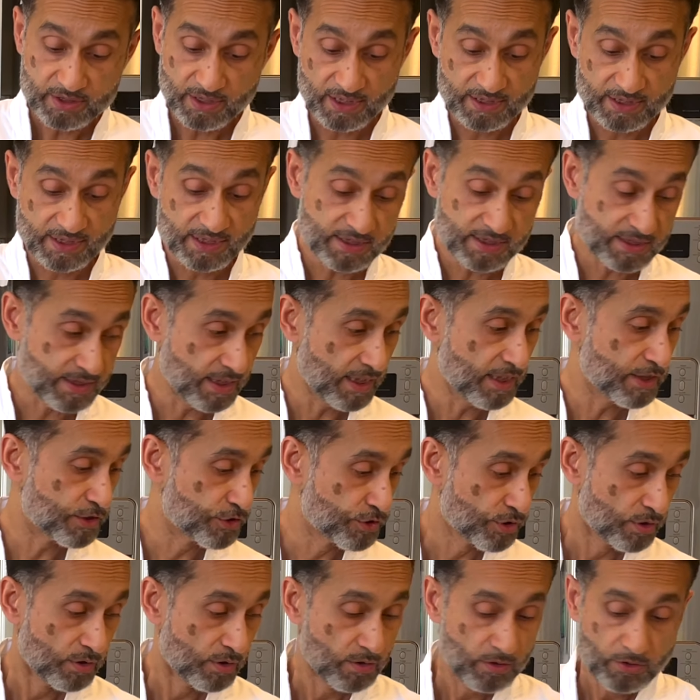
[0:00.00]
at this stage,
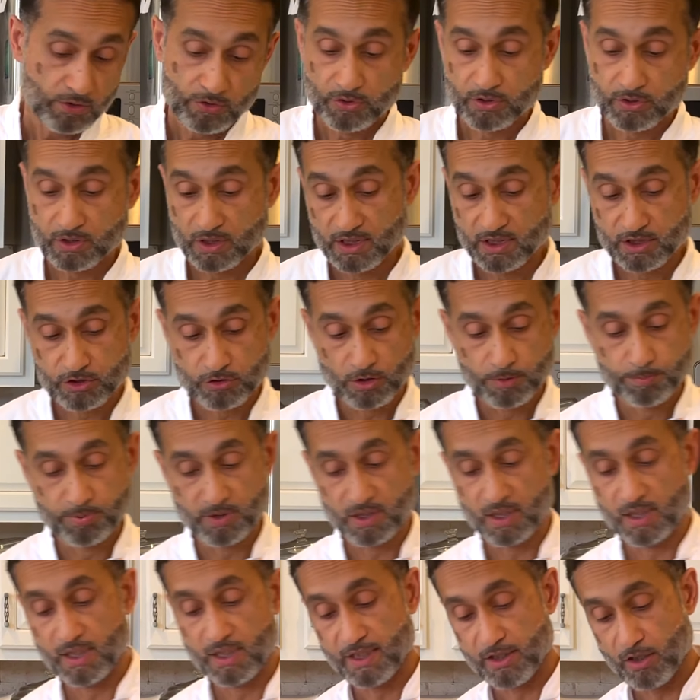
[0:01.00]
you could literally put
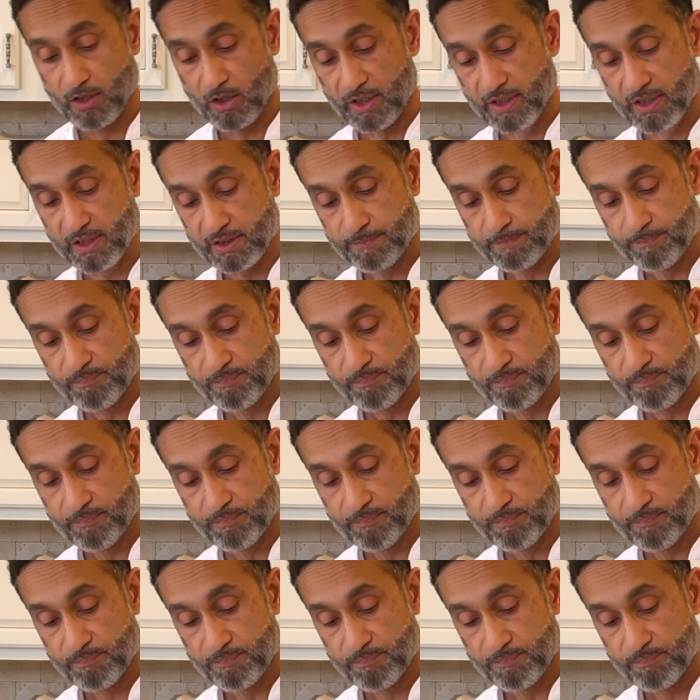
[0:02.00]
a lid on it